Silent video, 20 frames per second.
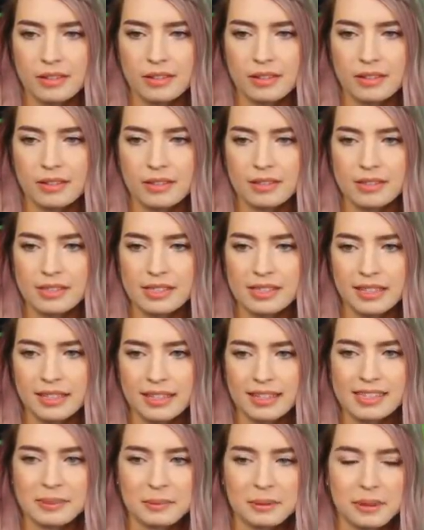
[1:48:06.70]
stealing
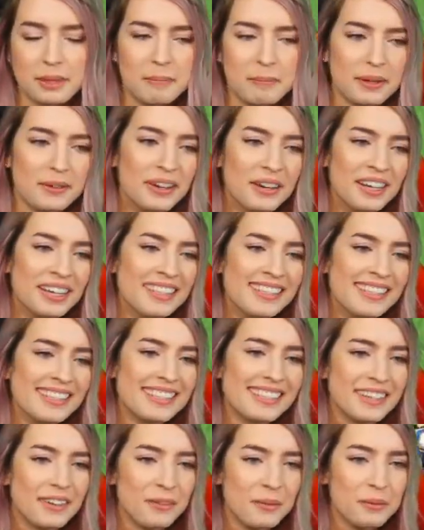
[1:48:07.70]
some of the big ones.
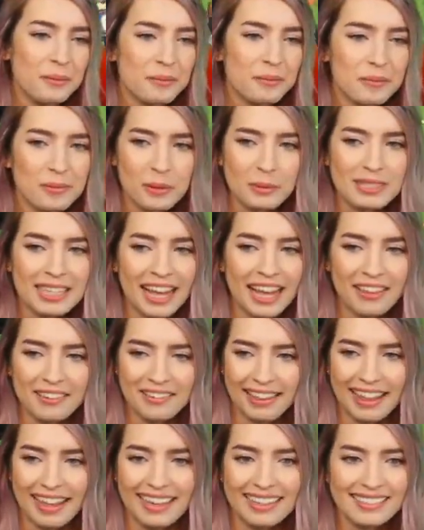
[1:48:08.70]
Oh, don't tell her that.